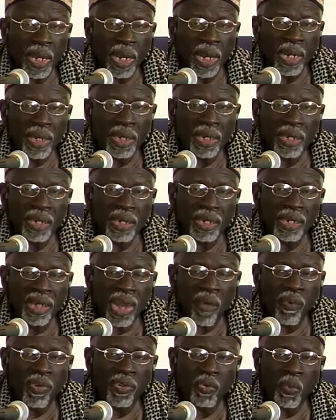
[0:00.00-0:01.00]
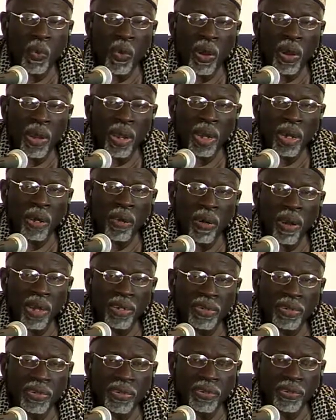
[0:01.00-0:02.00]
She says, I was walking
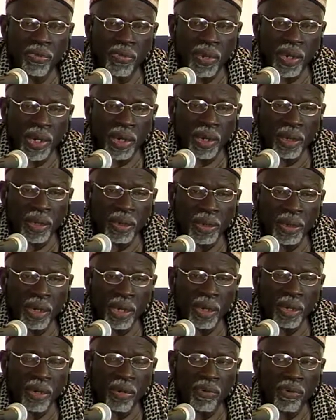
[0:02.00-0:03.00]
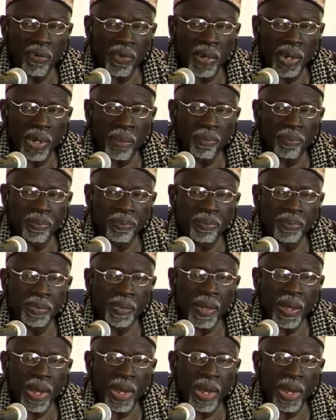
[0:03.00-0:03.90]
across the street in the dream,